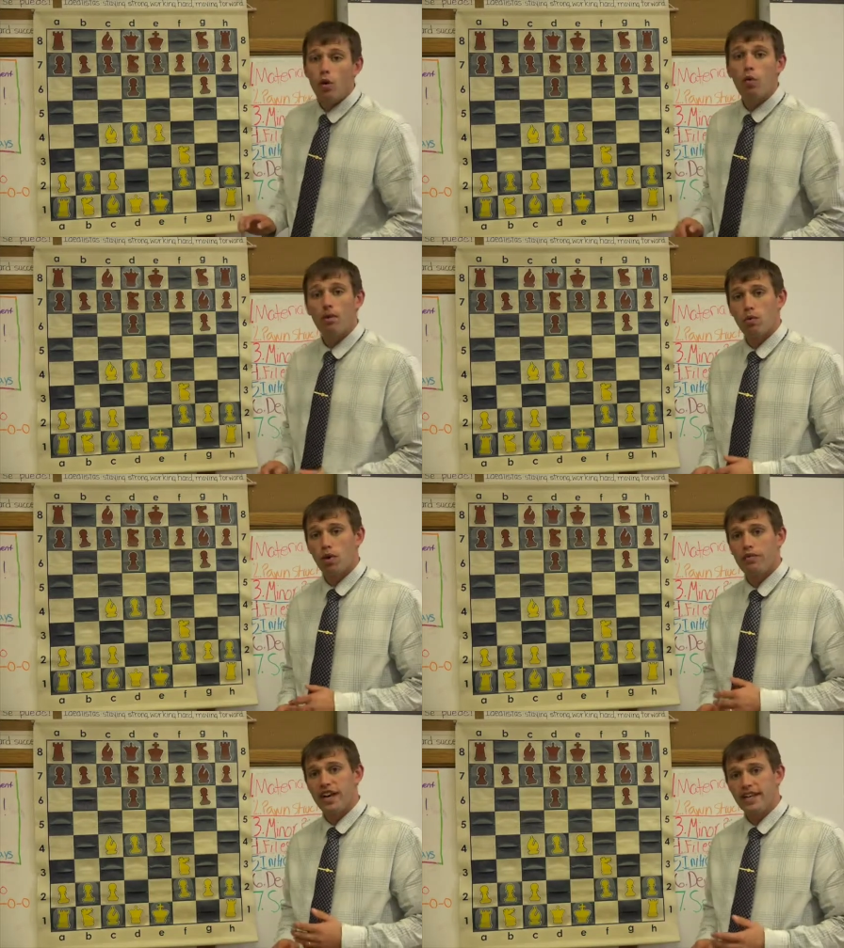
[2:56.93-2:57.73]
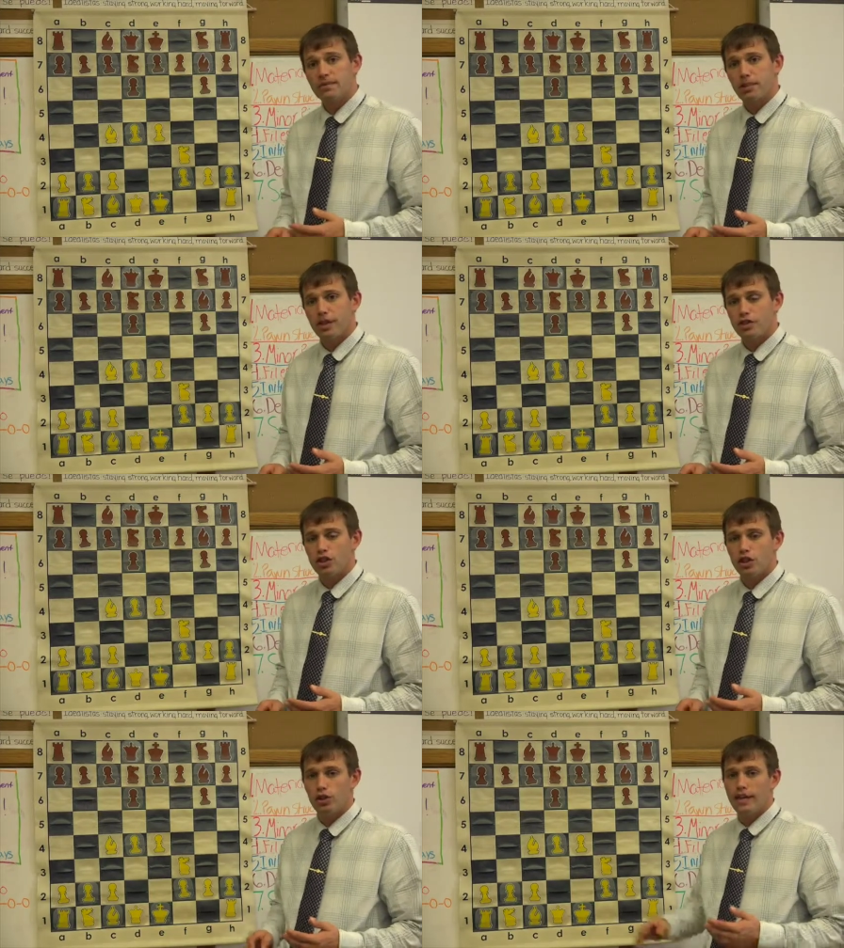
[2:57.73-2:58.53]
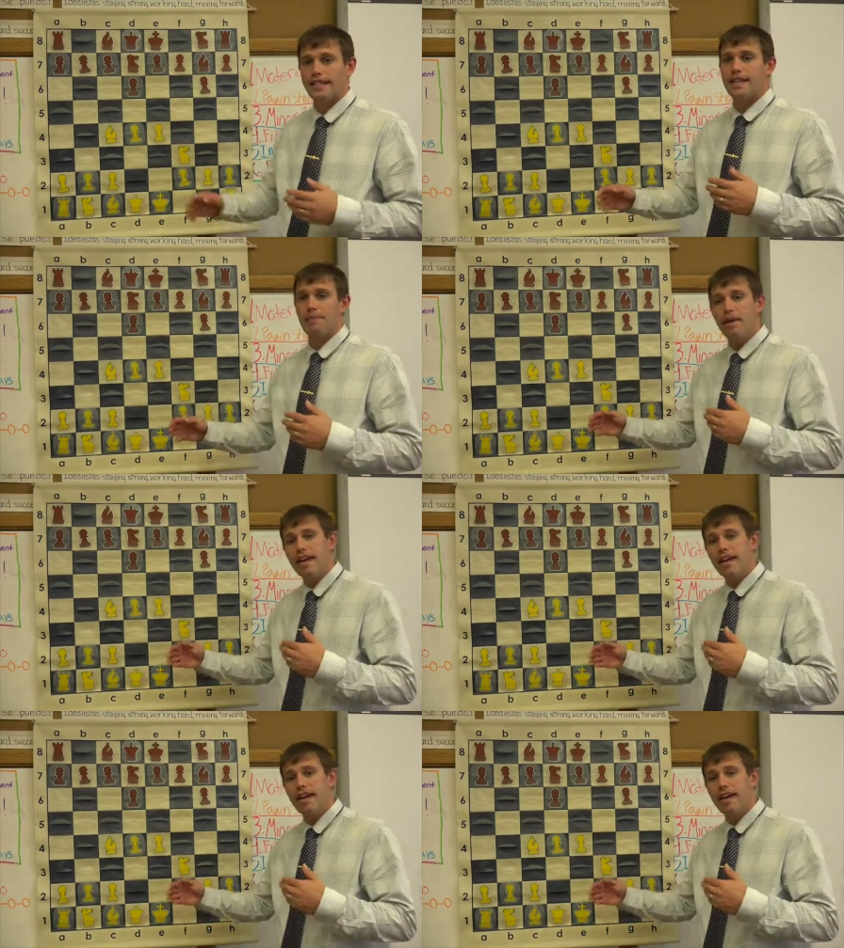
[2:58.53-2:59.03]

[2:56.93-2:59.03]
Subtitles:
What more advanced players do is they